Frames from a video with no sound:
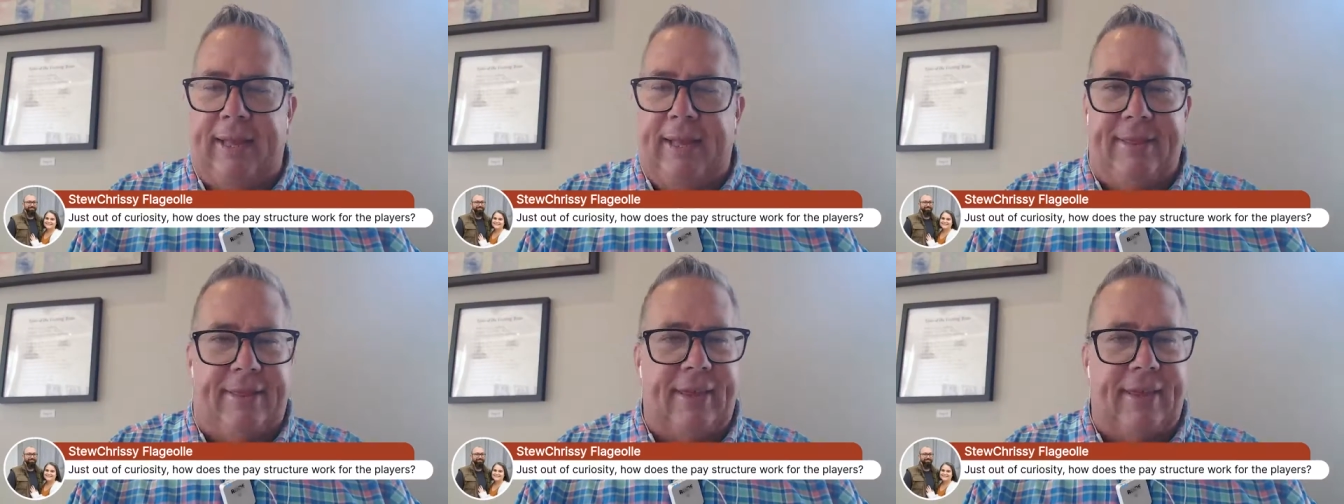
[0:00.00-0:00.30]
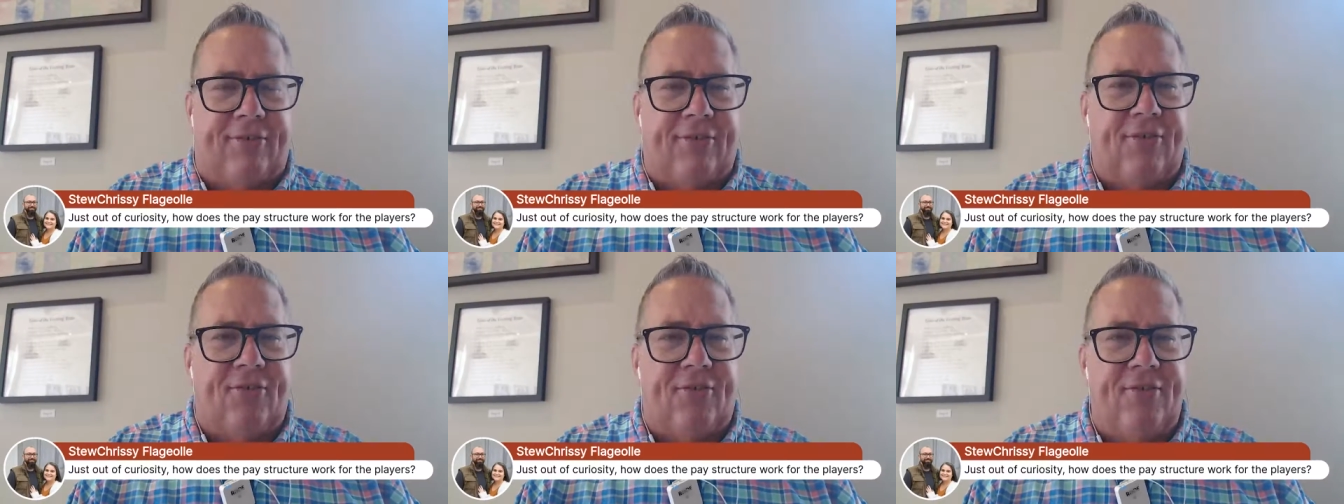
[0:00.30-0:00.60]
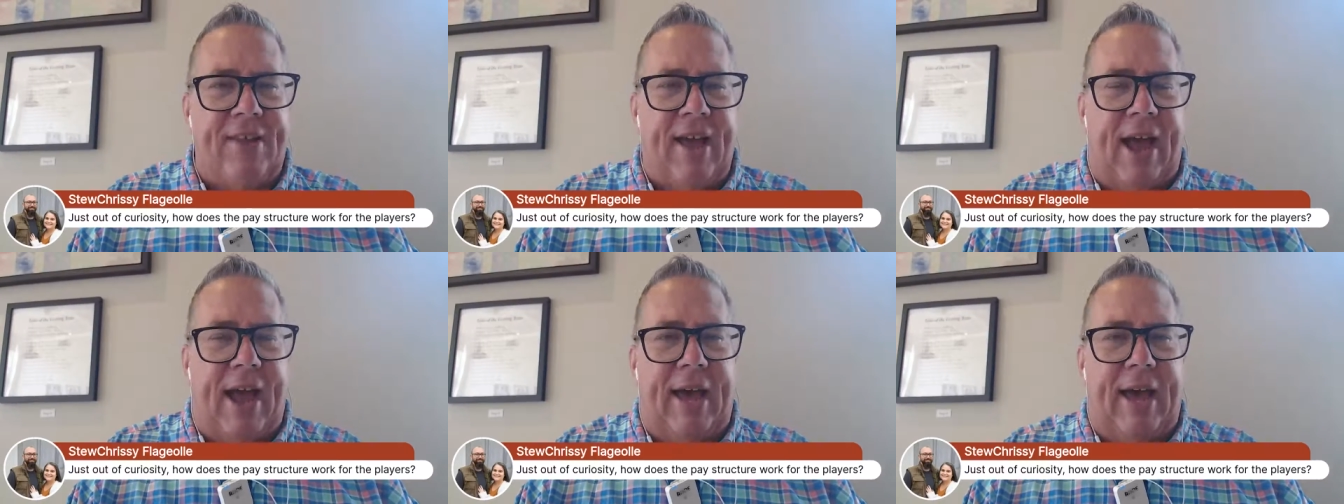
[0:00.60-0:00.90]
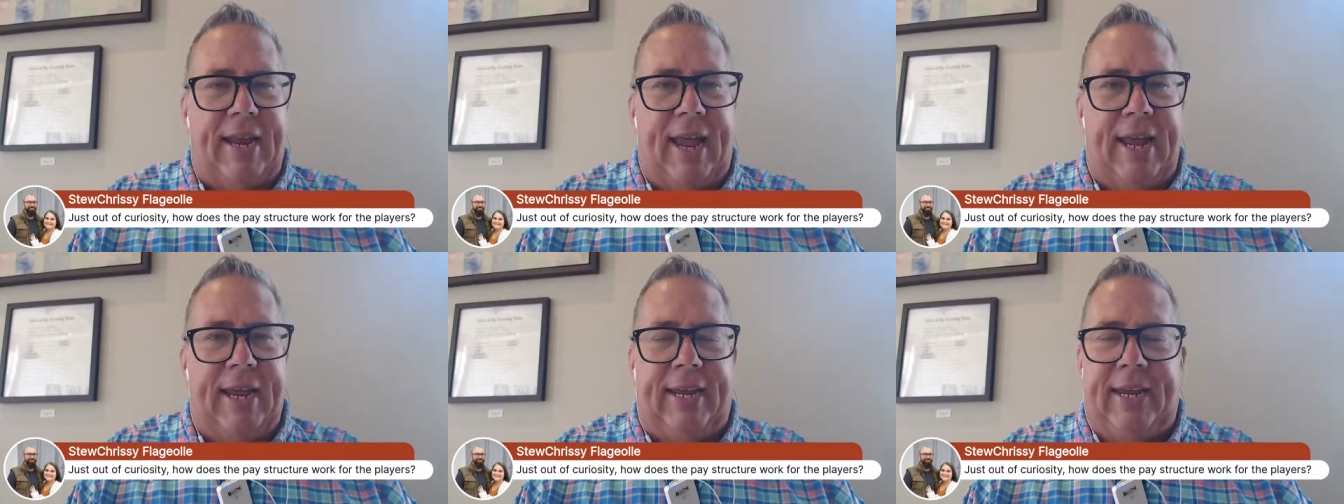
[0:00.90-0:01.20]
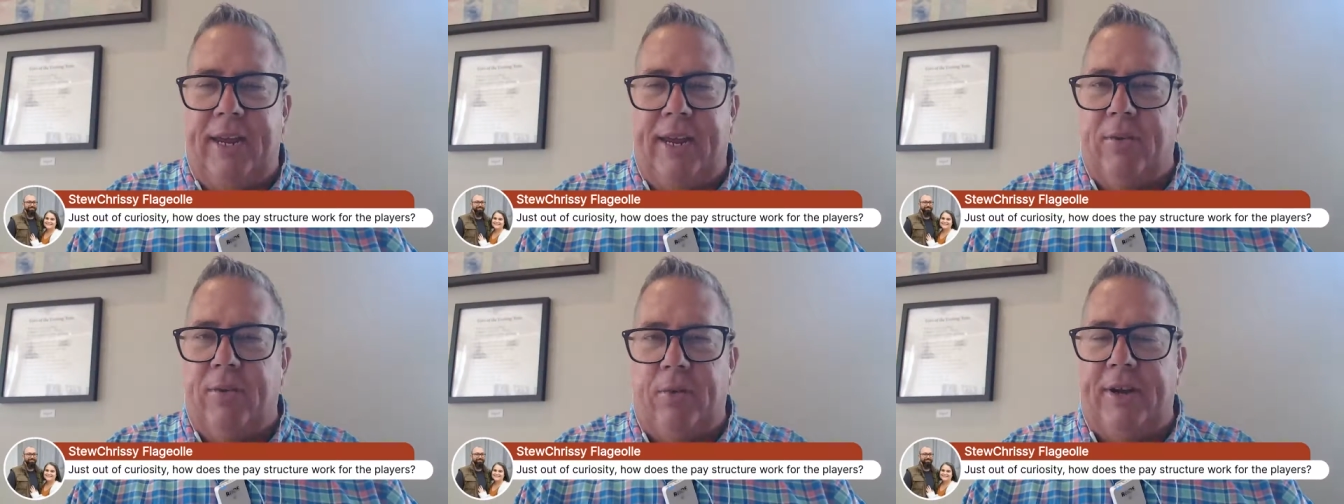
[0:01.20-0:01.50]
this is not a
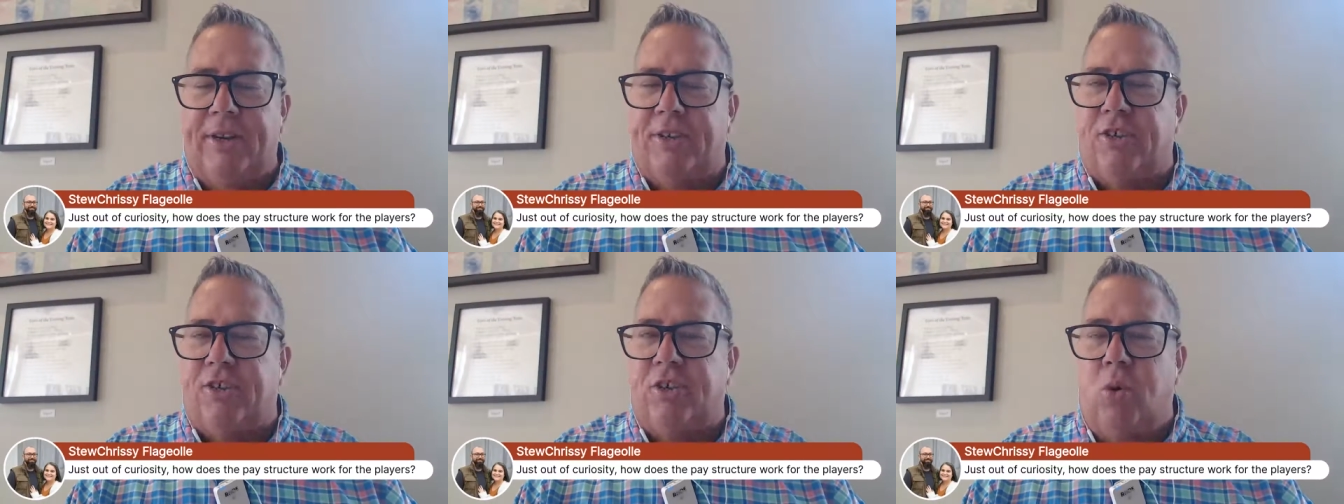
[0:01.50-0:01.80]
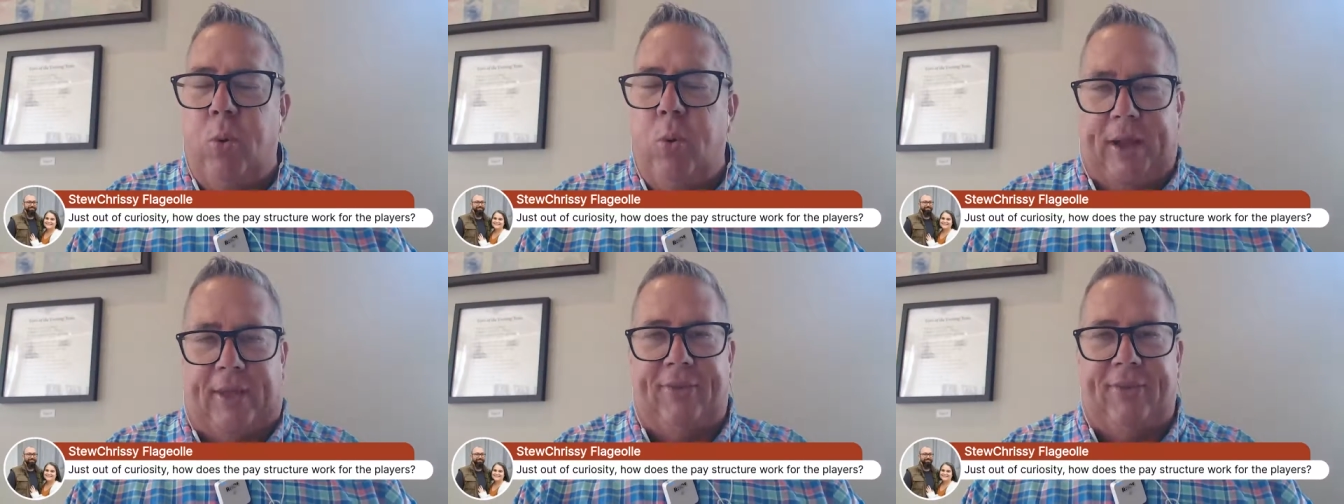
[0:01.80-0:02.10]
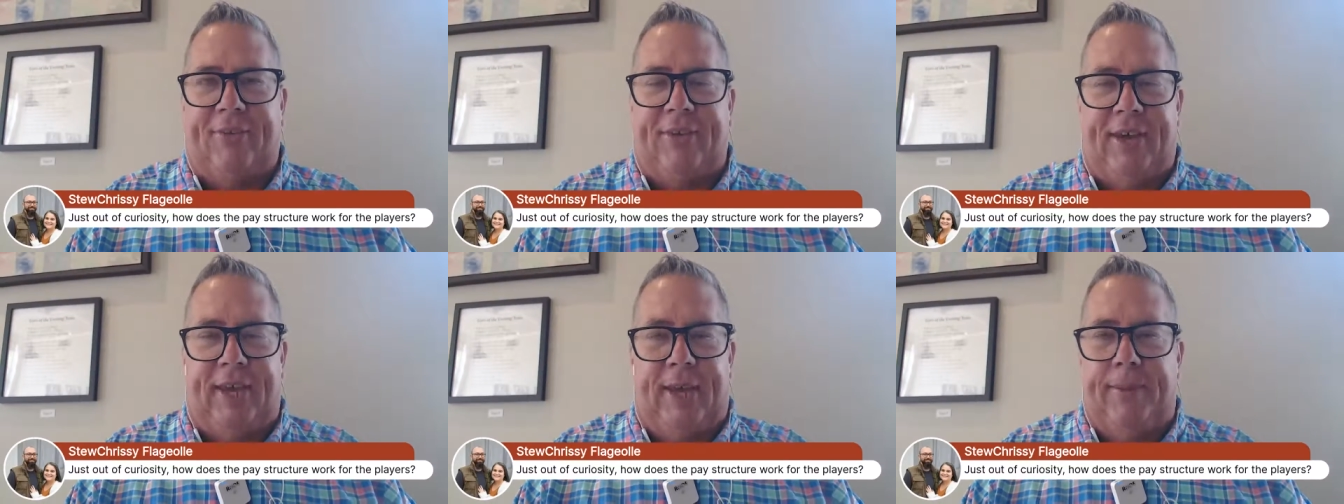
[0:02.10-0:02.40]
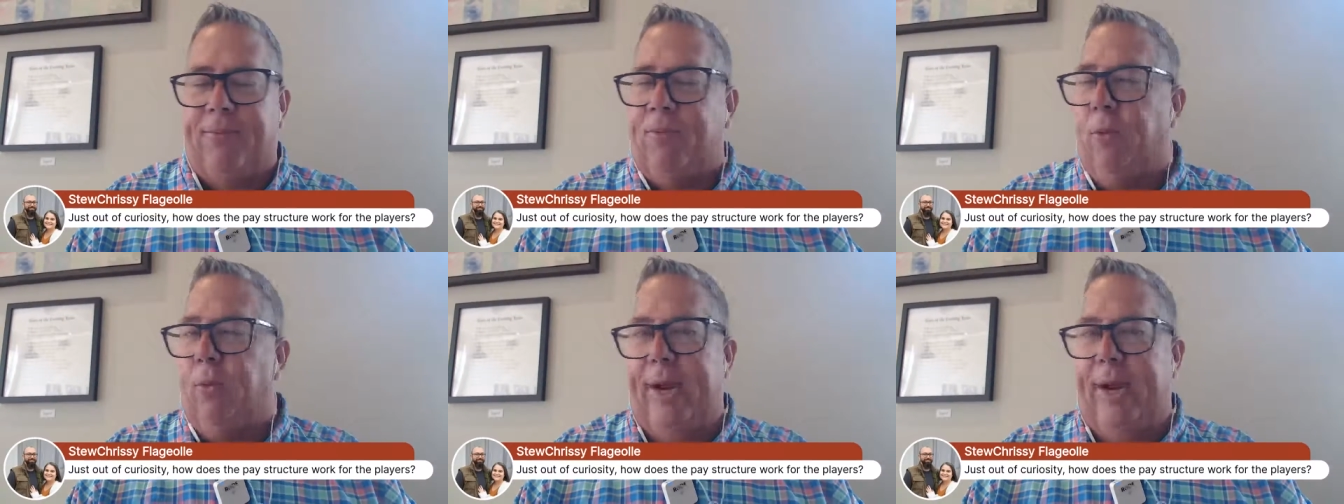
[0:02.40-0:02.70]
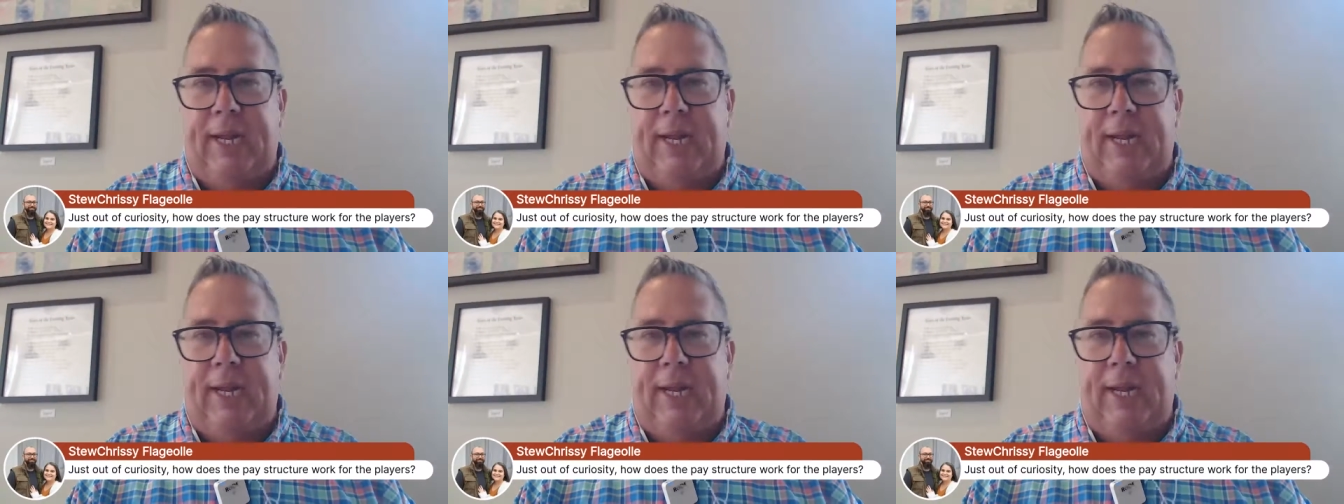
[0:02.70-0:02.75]
get-rich-quick scheme for